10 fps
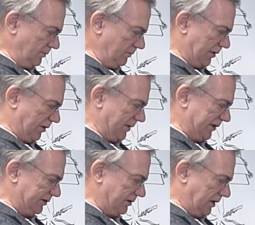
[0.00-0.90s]
Then I want to make
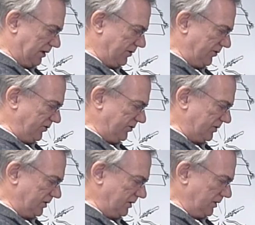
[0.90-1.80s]
sure it hardens.
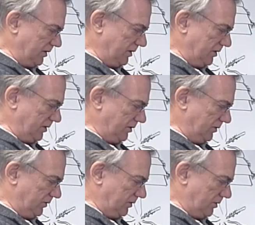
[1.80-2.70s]

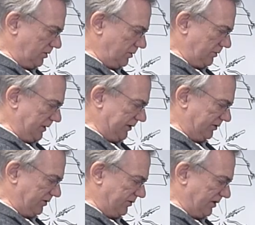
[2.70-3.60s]
So make
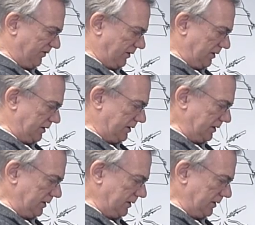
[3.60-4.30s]
sure there's enough hardener.